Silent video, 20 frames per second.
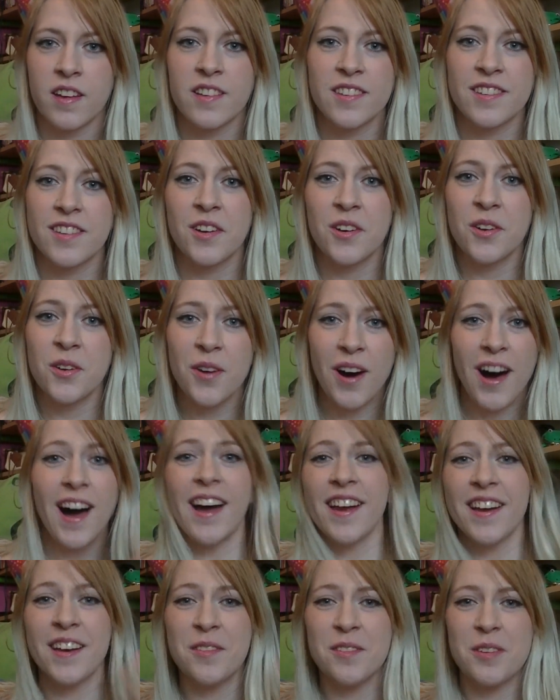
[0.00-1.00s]
So
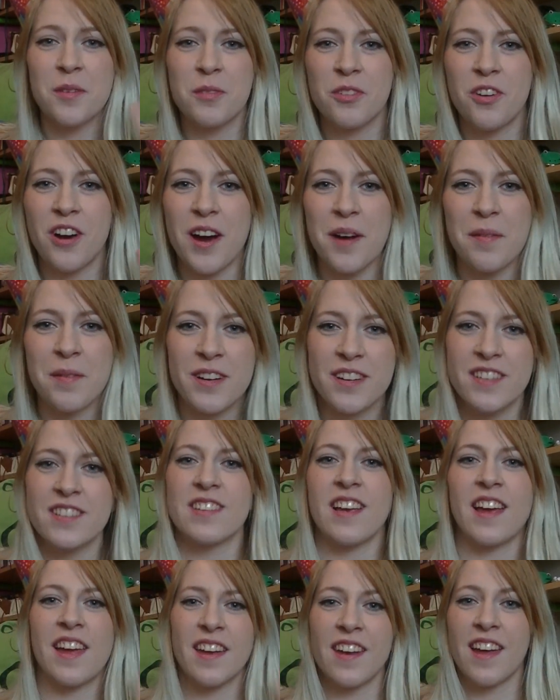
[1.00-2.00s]
hi new
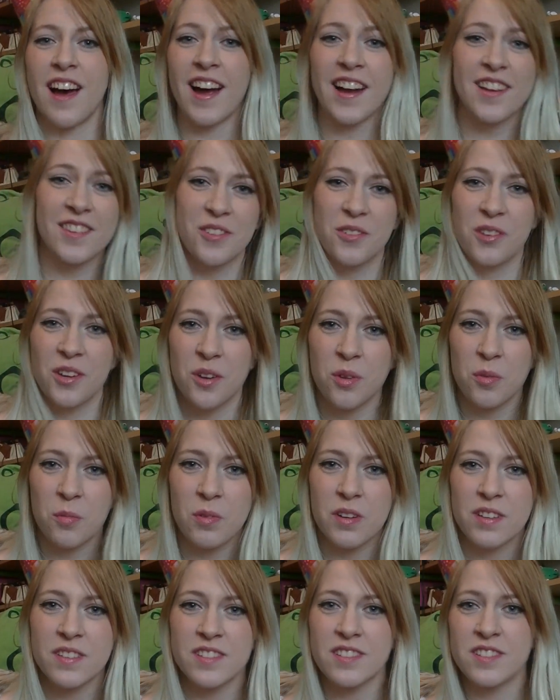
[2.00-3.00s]
subscribers, and hi to the old
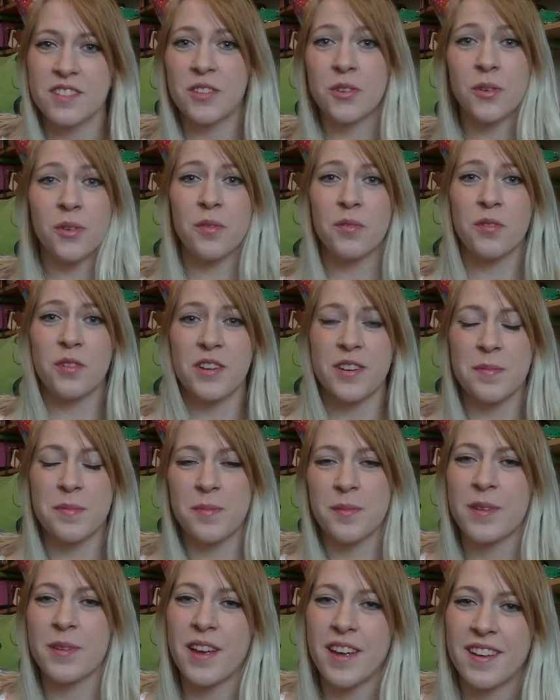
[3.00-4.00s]
ones too, of course.
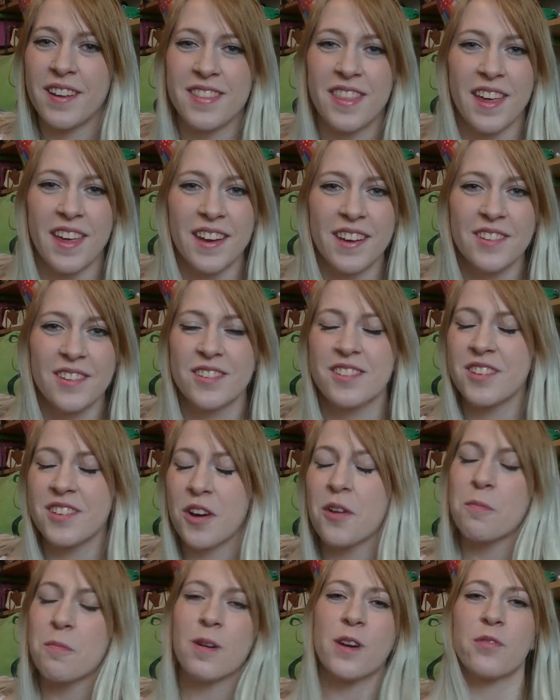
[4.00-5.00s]
Thank you
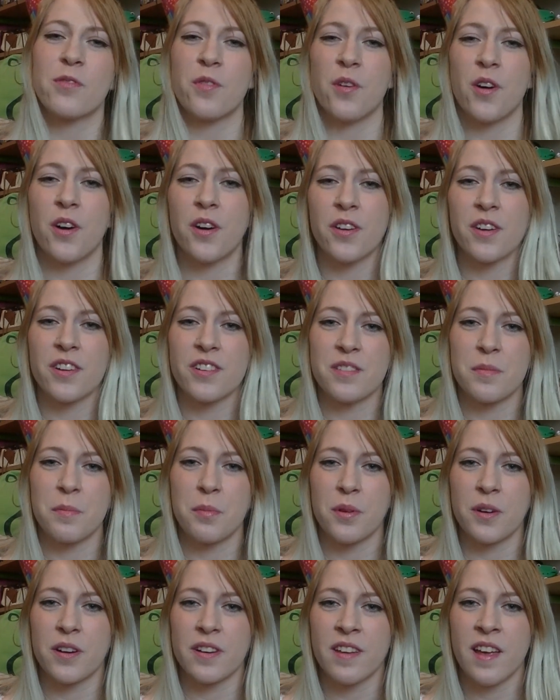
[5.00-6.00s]
so much for all your
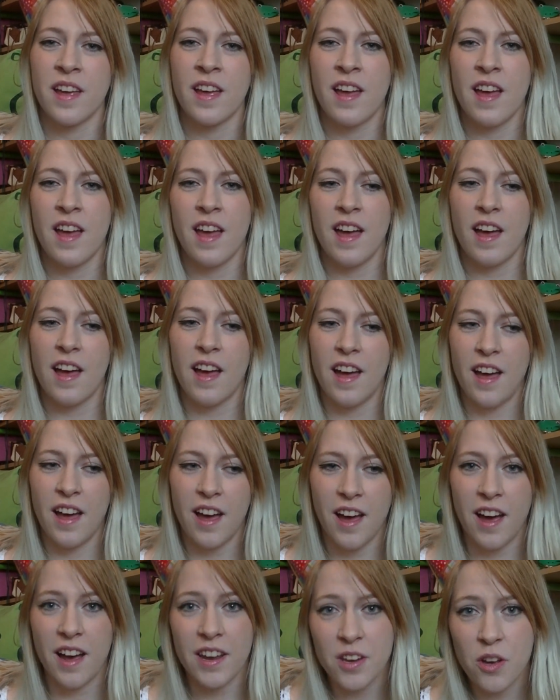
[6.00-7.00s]
support.
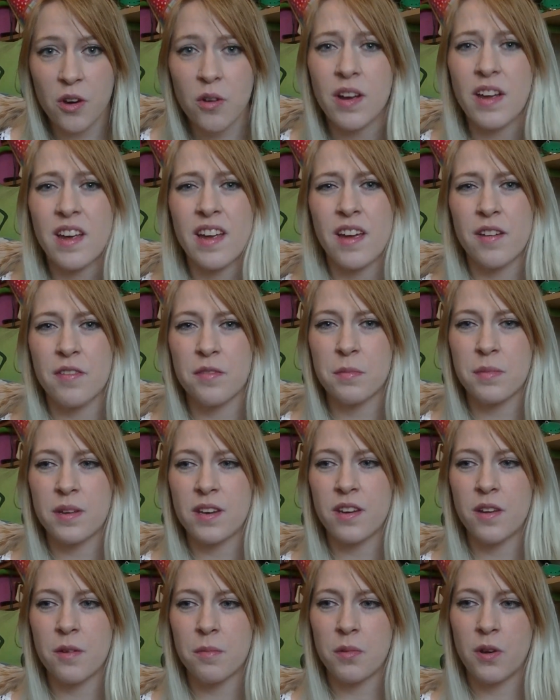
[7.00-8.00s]
I know I haven't
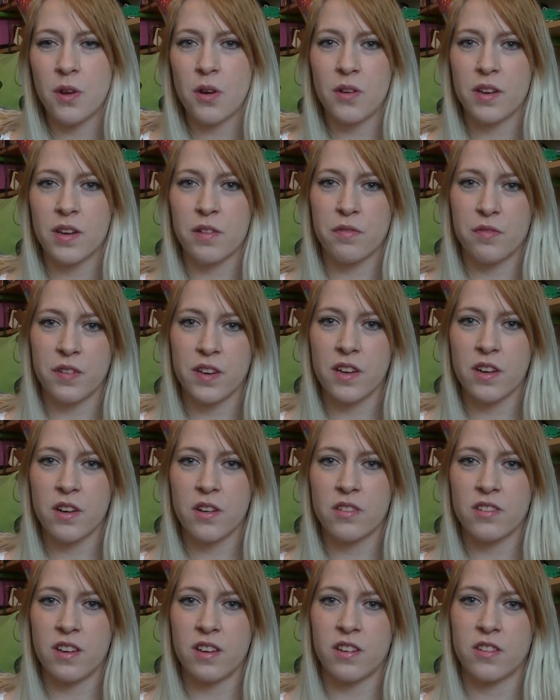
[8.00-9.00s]
been uploading
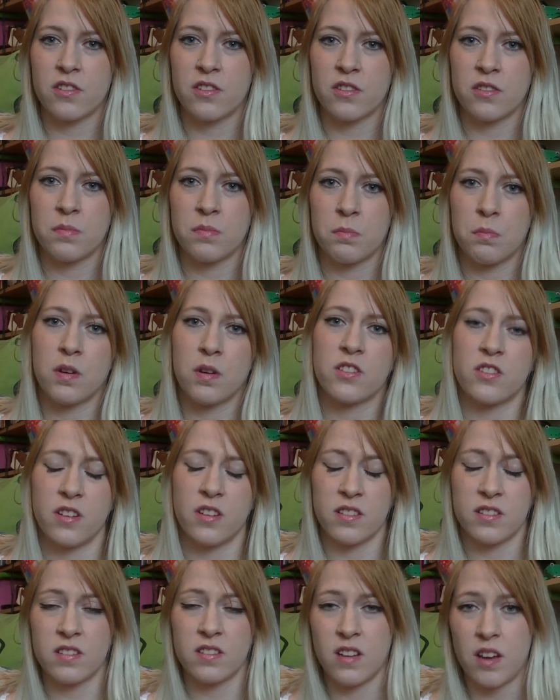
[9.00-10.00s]
videos as much
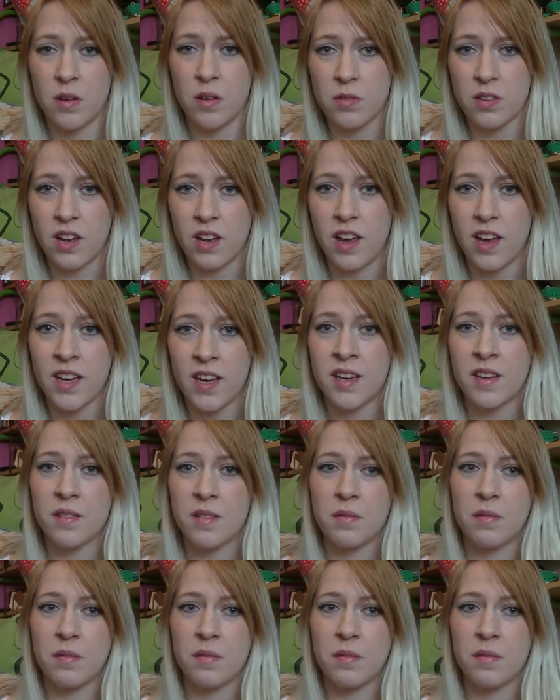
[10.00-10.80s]
as I would like,